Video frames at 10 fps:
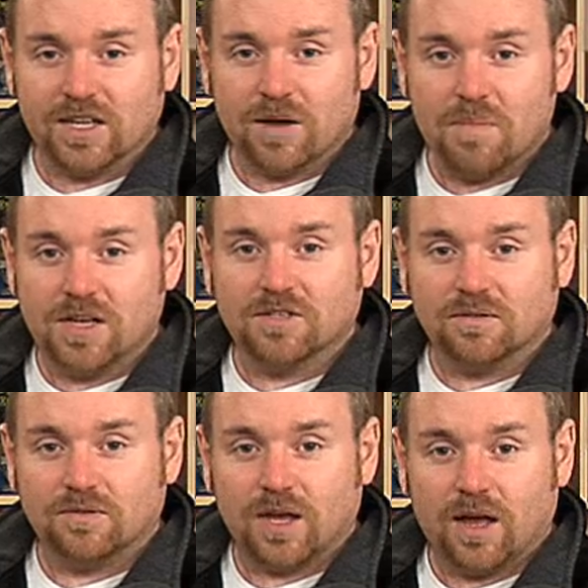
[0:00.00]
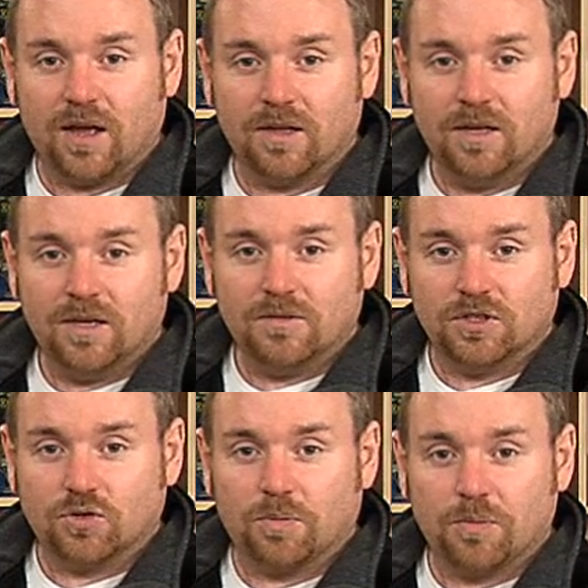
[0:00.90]
like a massive
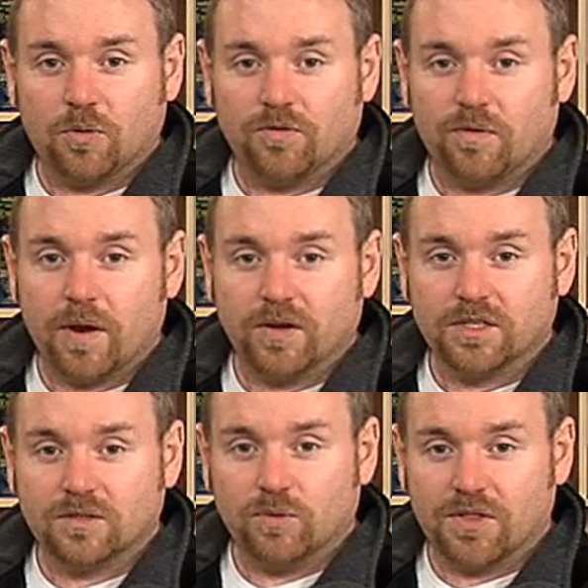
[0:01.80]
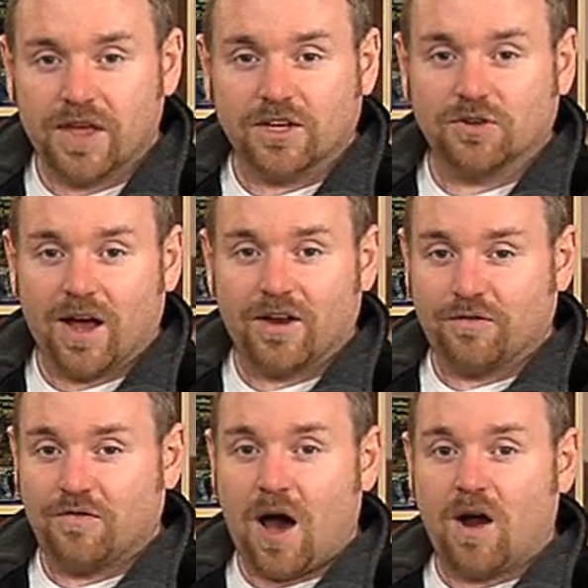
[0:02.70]
Disruptor Bolt from Eris with extra
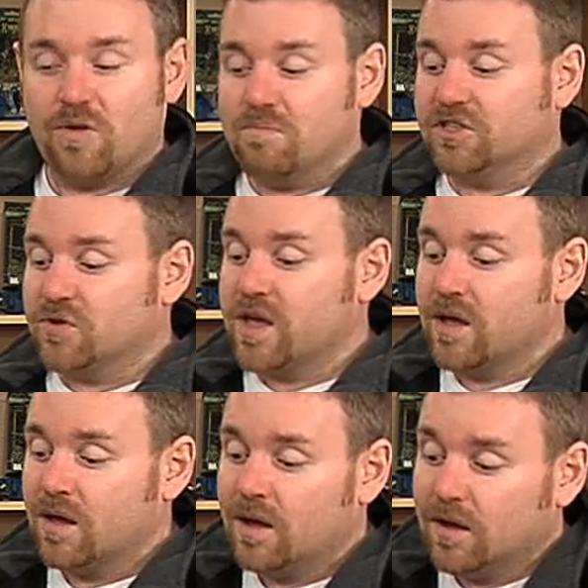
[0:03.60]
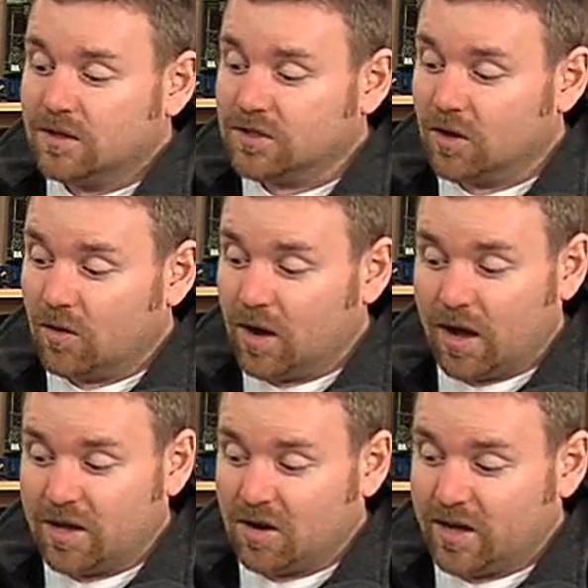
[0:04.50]
added fire and misery. So
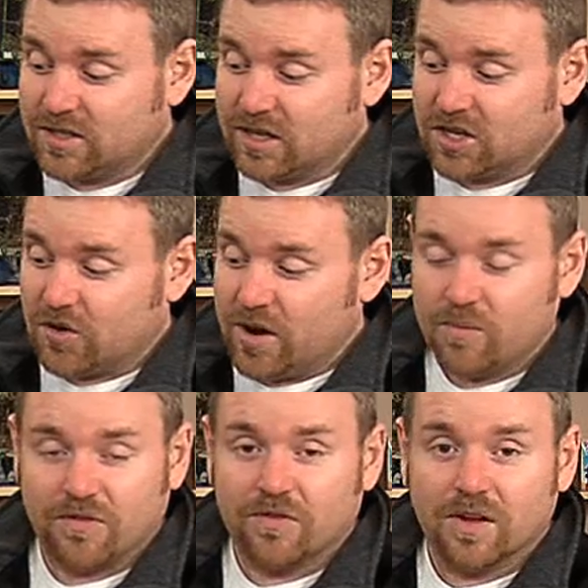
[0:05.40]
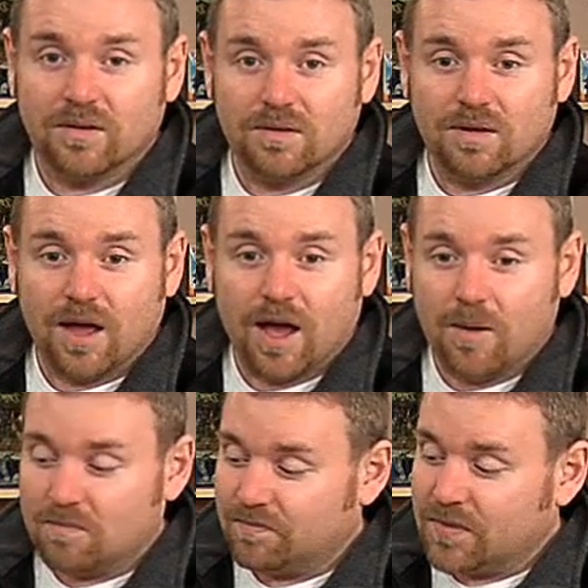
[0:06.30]
it's a great wee feat.
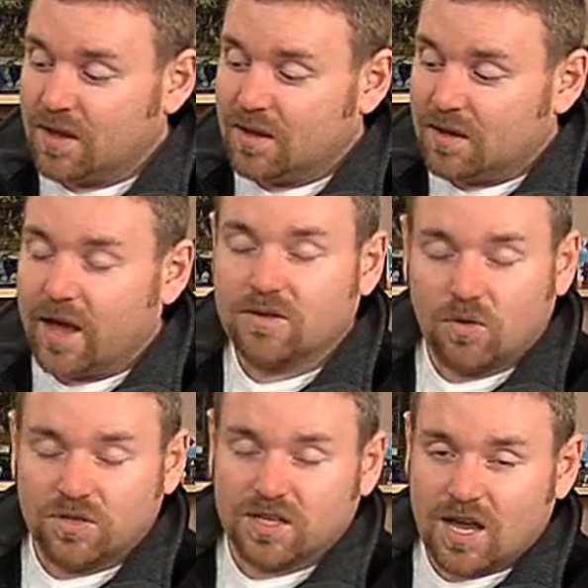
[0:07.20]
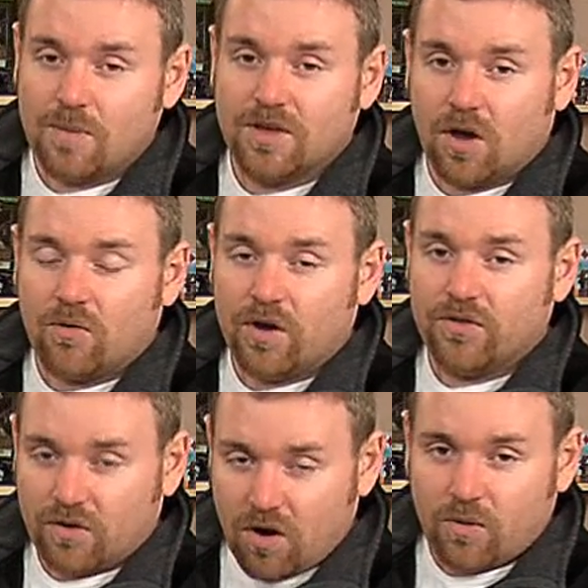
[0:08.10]
Of course, it can be got
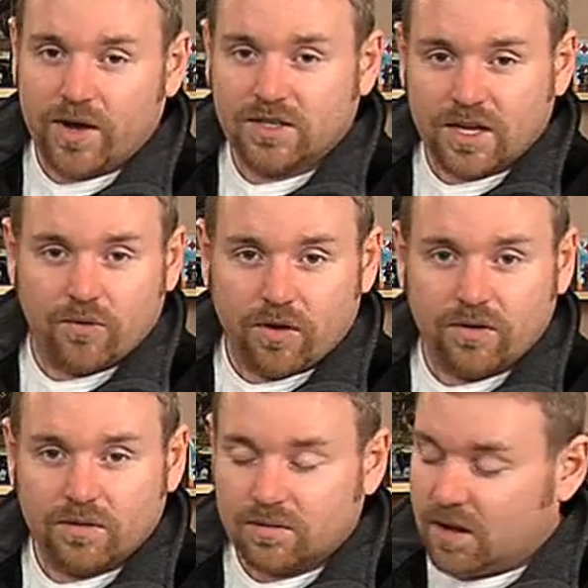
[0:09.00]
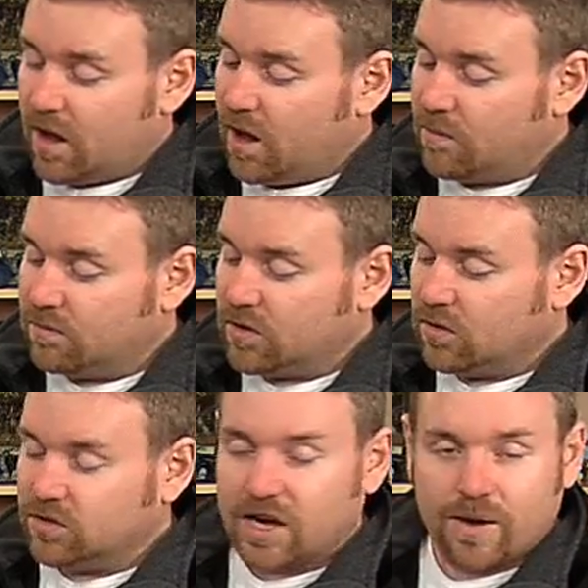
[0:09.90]
round. There are ways to get round
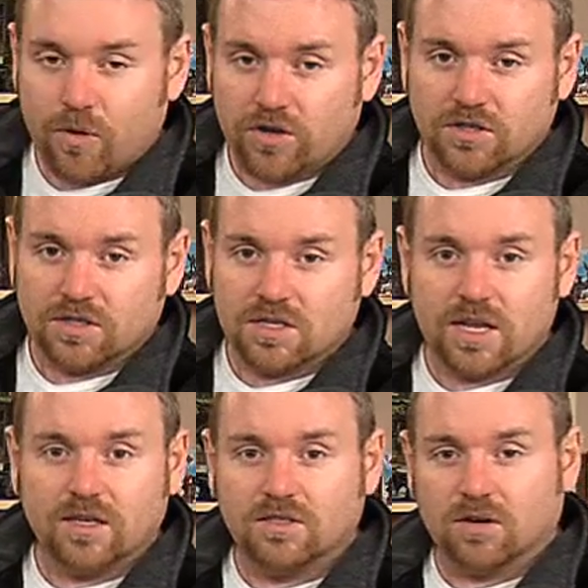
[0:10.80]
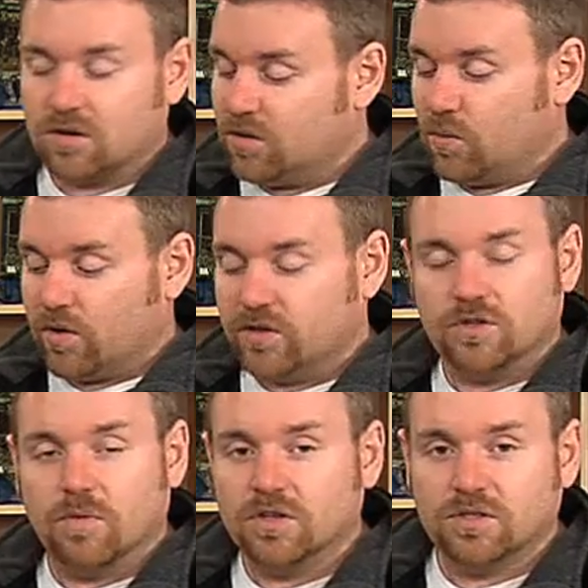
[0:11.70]
it. Jack Marshals and things aren't going to worry
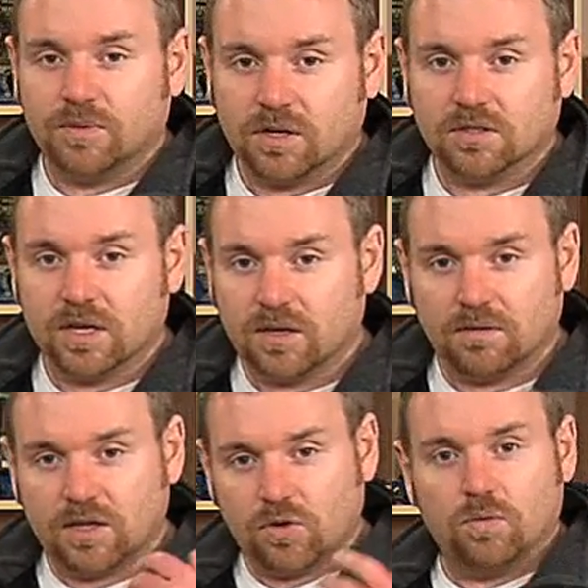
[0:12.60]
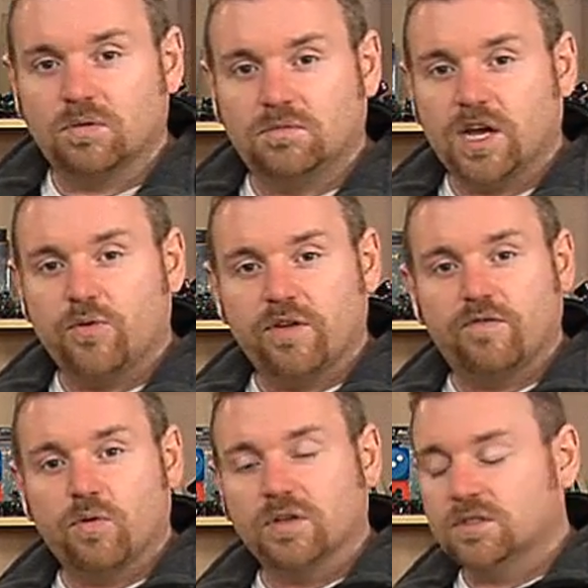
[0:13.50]
too much because they don't generate
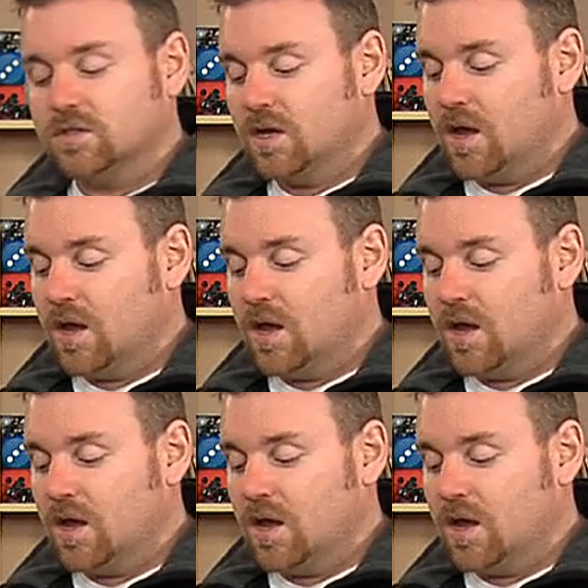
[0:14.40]
focus.